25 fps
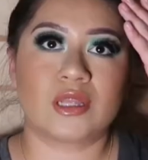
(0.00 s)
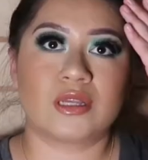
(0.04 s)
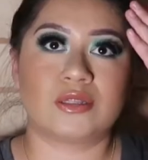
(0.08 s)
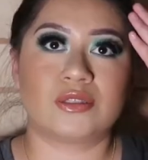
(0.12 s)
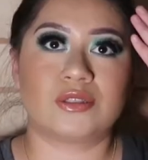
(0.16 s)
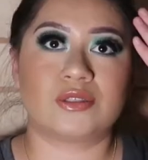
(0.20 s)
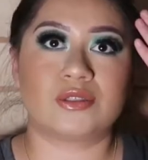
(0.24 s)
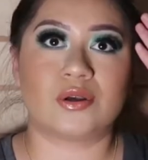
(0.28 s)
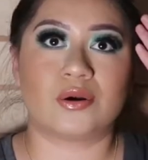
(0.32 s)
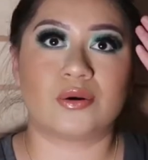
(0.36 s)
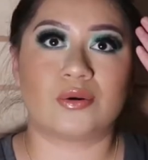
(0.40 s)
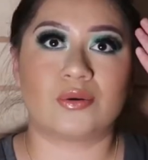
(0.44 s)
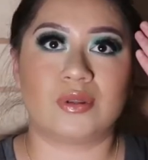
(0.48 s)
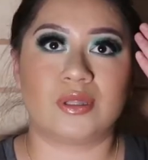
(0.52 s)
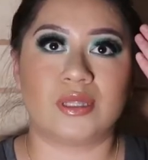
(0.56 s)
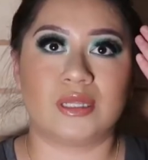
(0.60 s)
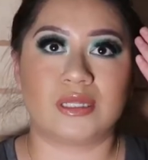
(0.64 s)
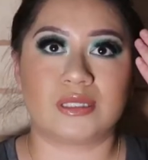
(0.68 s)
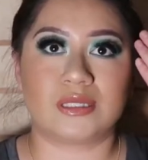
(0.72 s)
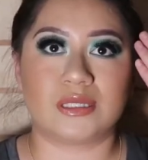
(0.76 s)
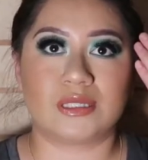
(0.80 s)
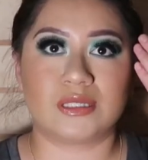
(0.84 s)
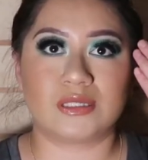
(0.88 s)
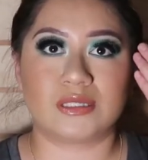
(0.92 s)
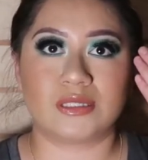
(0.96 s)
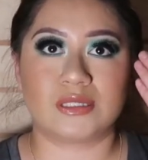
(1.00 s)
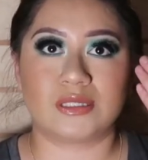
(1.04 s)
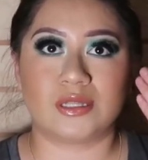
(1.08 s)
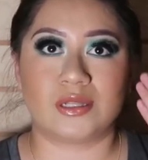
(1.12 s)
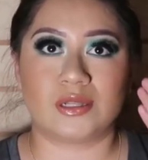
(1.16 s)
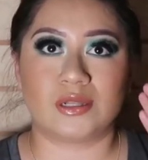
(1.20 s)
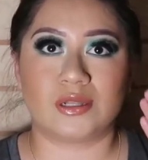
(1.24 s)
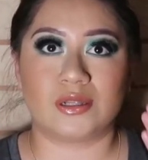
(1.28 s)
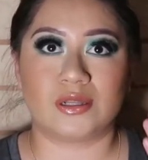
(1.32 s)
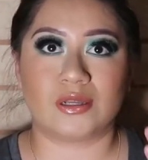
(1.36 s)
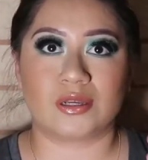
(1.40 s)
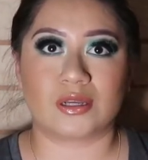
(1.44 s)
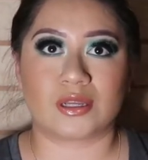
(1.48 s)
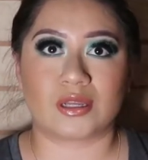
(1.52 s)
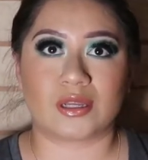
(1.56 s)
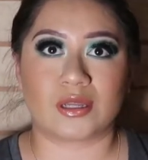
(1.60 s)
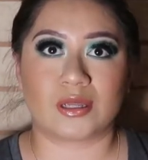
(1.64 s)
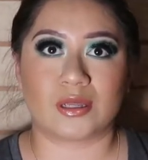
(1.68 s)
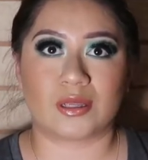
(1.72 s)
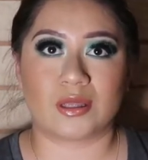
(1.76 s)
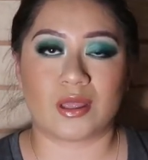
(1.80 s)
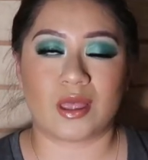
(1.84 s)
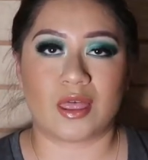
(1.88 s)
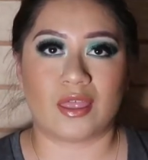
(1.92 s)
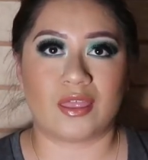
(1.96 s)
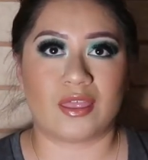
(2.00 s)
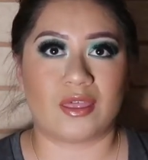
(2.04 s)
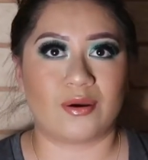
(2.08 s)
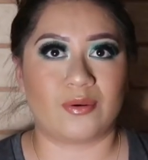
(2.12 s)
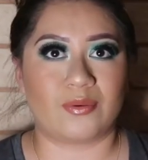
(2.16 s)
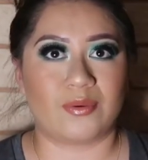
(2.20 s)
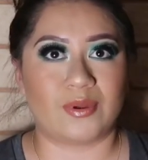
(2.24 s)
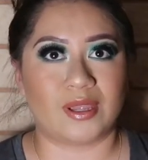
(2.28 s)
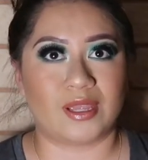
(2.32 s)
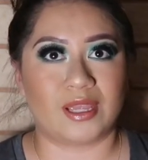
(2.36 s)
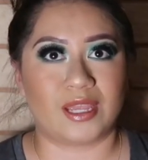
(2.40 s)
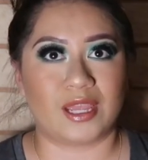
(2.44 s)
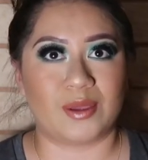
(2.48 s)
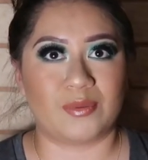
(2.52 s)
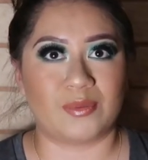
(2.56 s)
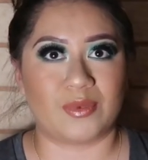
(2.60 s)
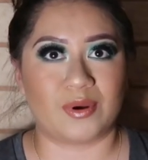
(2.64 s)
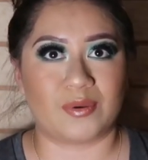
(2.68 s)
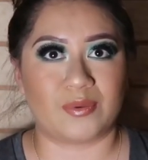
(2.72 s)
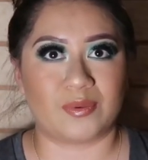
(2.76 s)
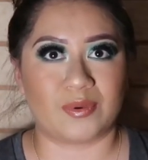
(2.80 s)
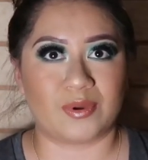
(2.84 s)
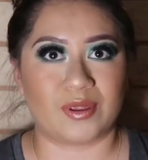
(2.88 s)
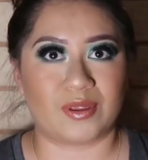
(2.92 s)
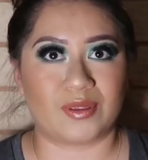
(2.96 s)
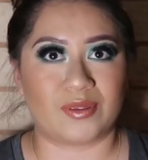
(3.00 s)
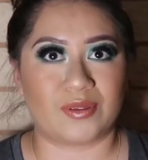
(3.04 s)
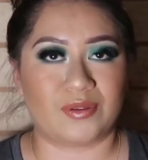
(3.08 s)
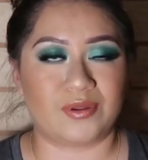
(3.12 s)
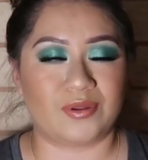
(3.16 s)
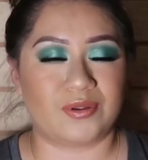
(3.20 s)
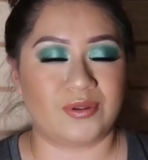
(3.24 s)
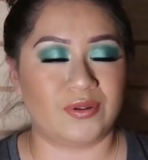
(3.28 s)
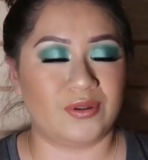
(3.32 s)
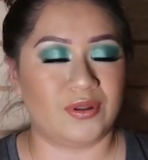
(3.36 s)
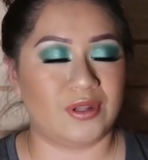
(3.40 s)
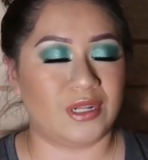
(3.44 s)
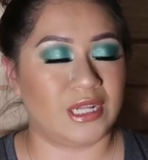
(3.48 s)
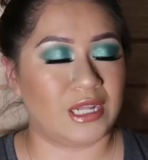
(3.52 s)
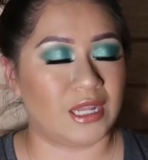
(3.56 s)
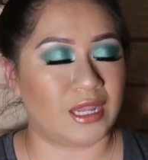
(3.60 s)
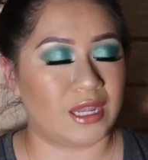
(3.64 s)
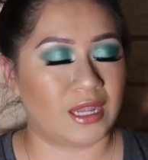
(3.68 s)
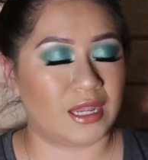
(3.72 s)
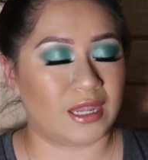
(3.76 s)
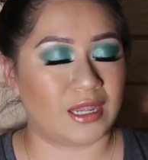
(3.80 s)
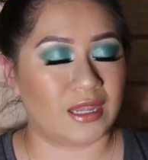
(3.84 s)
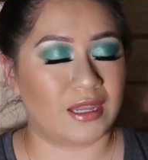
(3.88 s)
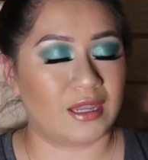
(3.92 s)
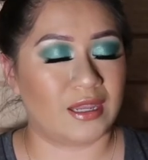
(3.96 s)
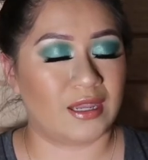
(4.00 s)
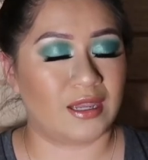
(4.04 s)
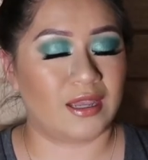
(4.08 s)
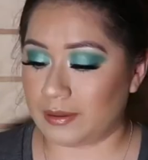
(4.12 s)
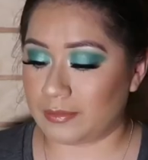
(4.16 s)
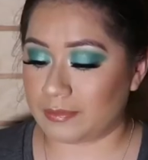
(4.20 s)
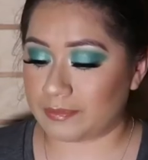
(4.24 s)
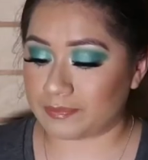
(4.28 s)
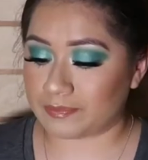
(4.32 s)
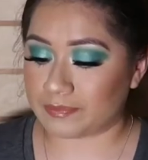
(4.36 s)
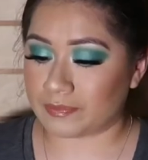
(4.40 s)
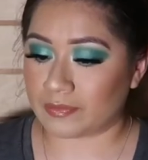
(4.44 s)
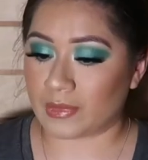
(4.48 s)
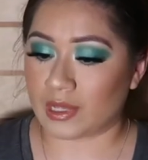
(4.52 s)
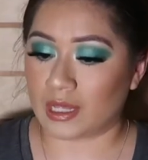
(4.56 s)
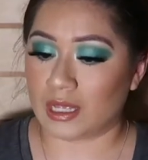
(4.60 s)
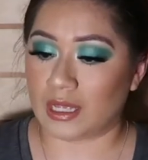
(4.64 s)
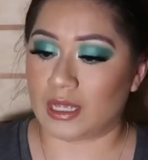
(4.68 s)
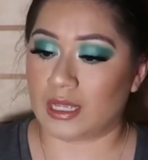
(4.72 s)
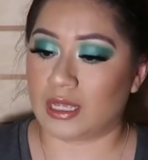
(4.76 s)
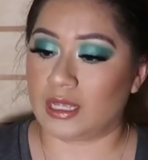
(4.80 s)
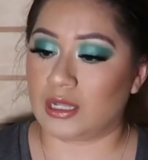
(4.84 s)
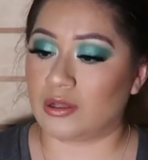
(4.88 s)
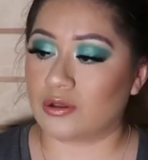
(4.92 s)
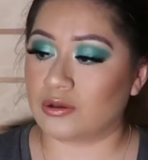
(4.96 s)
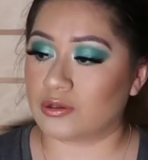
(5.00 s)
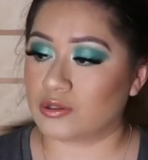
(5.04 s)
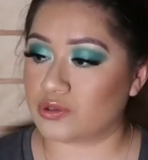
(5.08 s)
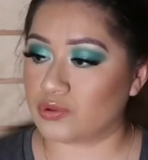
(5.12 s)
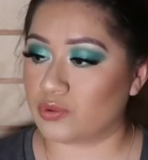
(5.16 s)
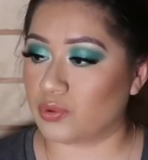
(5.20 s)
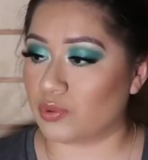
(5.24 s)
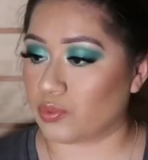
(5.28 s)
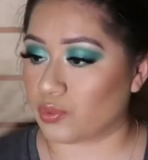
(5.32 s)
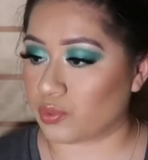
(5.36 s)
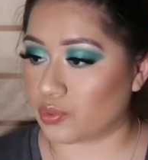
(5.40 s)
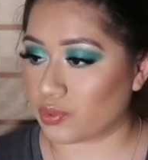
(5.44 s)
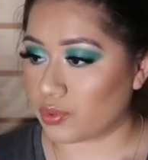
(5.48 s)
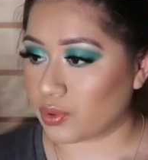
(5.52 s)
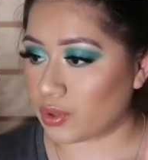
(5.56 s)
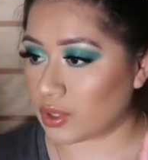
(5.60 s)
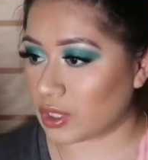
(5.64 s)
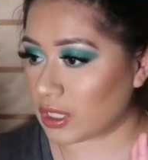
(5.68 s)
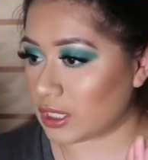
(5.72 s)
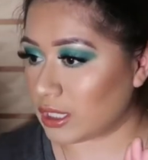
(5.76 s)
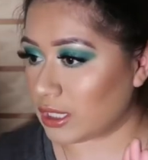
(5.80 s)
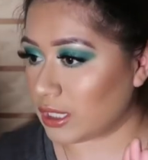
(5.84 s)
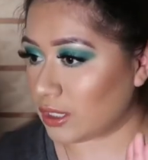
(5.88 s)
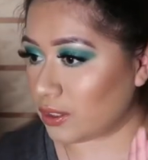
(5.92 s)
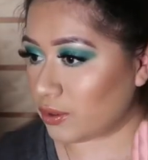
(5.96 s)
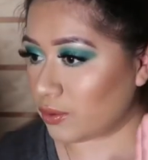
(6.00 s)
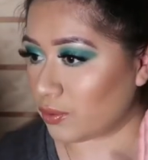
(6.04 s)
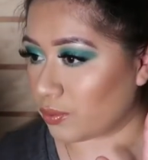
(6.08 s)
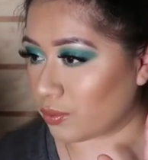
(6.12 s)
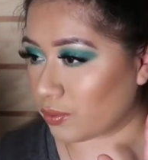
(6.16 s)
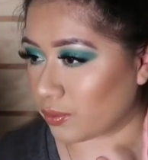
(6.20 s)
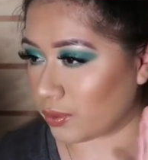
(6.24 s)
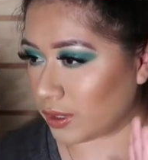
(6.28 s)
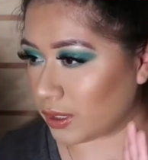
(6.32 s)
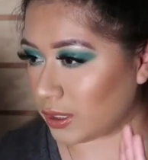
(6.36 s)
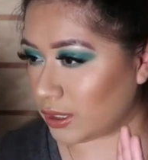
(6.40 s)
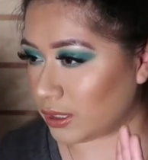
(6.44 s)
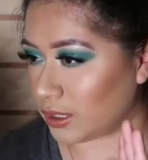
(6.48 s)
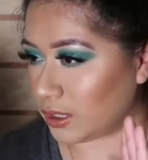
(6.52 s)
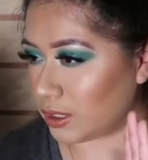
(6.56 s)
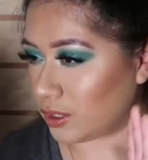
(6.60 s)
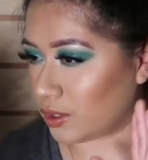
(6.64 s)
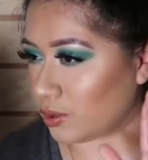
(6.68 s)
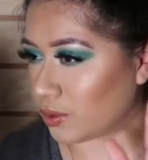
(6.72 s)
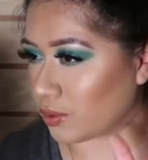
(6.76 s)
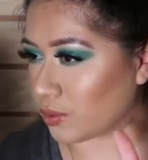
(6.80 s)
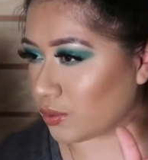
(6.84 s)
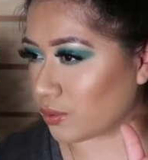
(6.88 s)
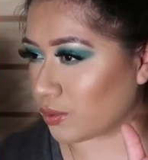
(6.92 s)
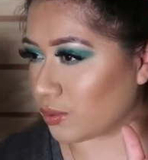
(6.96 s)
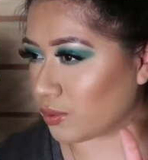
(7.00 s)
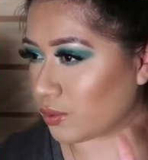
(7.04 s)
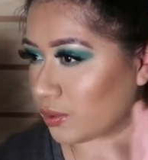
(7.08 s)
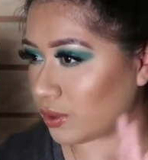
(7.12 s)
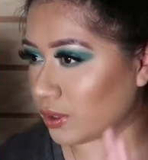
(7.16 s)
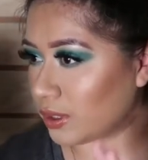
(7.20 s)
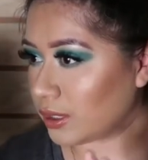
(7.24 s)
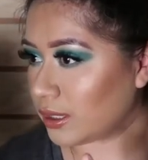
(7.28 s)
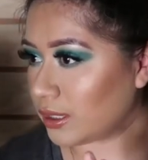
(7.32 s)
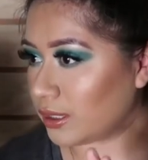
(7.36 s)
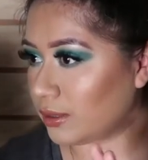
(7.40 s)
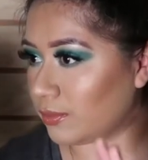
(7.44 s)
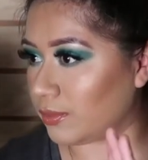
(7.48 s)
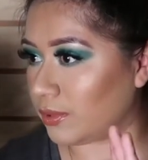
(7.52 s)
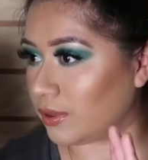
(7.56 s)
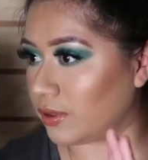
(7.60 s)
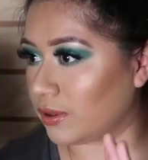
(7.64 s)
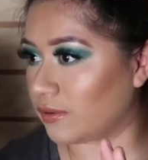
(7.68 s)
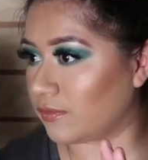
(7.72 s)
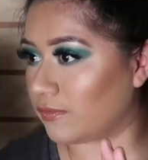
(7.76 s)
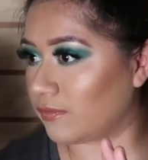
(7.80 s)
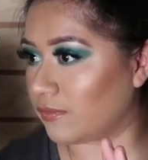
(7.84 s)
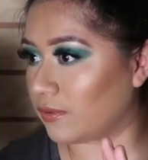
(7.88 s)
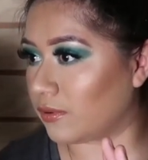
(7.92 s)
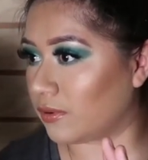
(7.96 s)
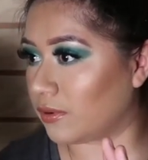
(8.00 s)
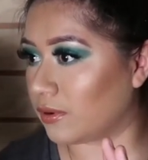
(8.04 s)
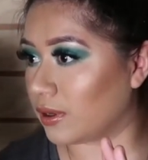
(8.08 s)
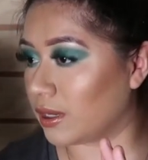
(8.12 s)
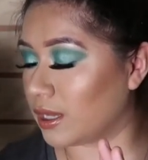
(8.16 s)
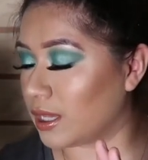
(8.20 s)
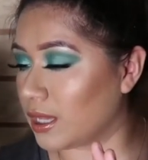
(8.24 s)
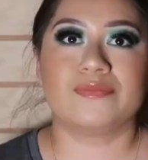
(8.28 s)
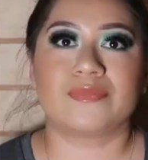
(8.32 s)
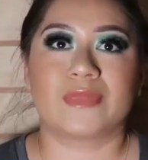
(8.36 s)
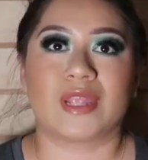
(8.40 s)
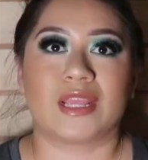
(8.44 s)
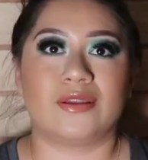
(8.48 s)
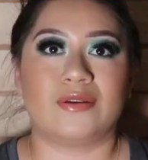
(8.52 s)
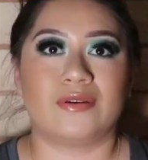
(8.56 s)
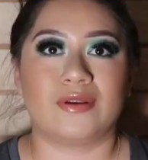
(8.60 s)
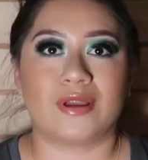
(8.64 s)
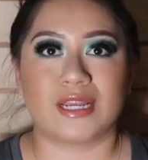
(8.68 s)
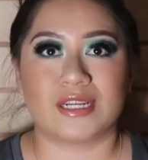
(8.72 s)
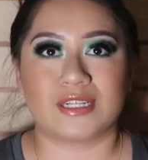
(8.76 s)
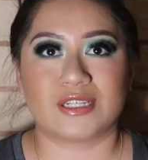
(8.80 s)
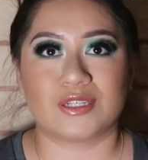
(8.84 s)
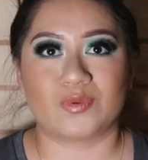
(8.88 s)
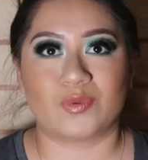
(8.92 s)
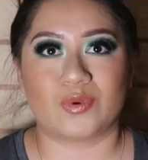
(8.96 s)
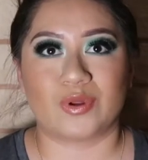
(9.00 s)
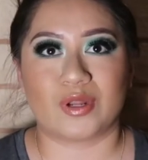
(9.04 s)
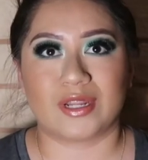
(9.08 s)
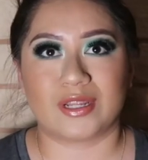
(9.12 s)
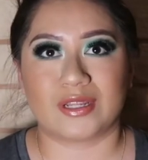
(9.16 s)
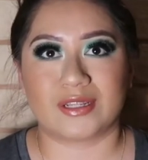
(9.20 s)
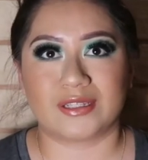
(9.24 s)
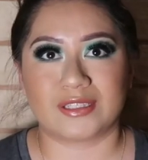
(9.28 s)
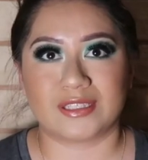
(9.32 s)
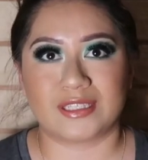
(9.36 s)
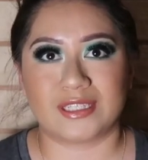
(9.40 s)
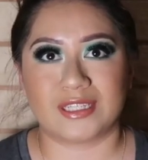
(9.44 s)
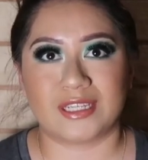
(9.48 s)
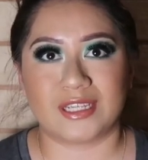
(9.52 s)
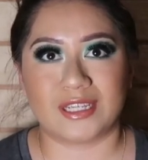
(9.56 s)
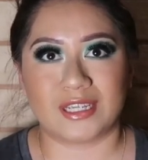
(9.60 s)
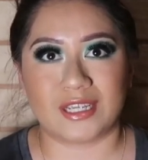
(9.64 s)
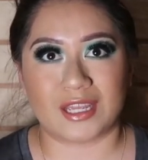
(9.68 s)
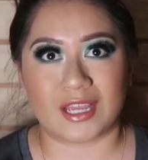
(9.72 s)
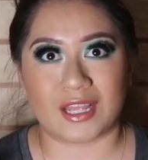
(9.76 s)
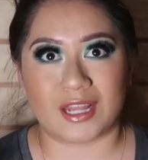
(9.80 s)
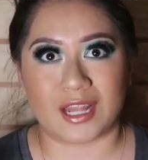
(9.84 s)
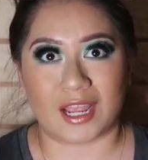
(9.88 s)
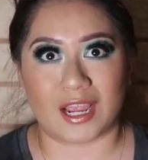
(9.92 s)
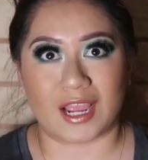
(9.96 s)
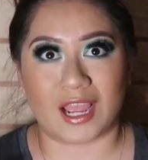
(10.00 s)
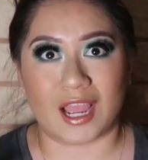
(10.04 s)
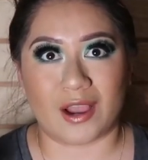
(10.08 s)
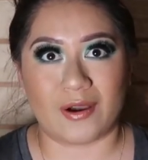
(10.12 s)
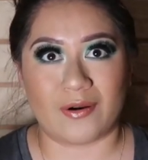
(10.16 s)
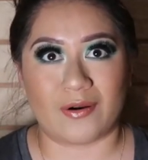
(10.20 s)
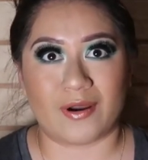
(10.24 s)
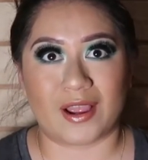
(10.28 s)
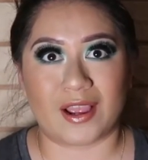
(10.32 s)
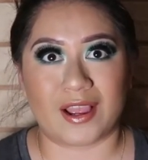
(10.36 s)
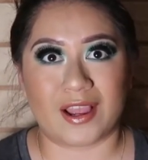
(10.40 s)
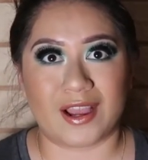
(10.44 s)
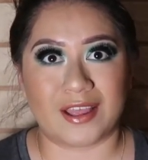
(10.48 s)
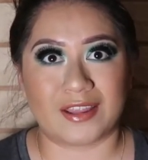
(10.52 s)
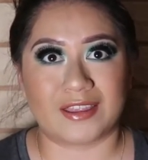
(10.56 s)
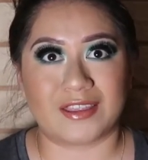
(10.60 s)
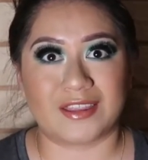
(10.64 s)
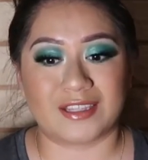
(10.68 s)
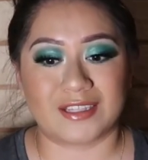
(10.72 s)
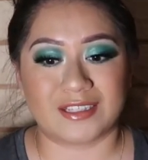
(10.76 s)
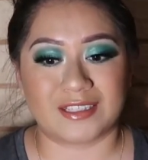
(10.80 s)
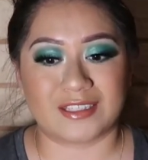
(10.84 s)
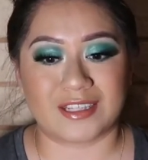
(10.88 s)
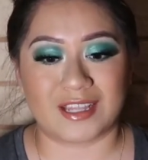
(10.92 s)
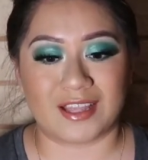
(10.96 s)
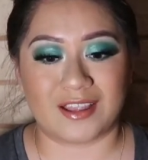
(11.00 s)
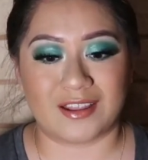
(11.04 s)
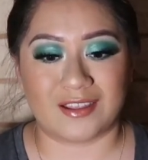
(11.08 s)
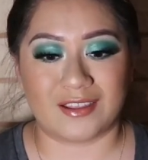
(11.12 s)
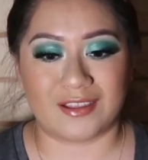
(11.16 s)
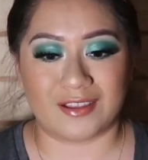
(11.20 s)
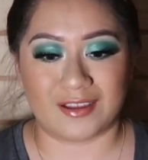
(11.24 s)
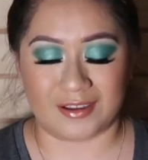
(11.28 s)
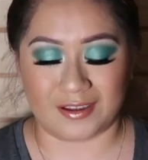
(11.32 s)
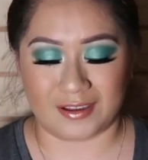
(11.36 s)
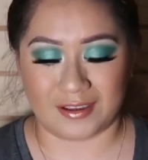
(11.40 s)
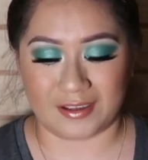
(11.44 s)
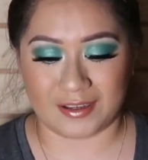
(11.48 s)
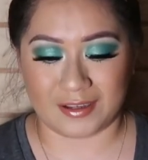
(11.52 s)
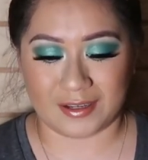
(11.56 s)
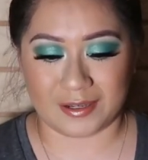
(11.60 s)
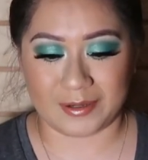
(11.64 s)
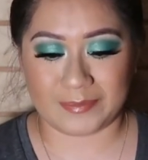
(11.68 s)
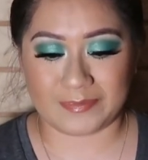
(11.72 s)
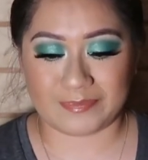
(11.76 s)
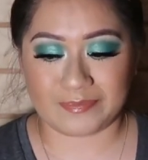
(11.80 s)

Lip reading: So this is the look that we came up with today. It looks really, really, really beautiful. And you guys just want to see like how I got this look.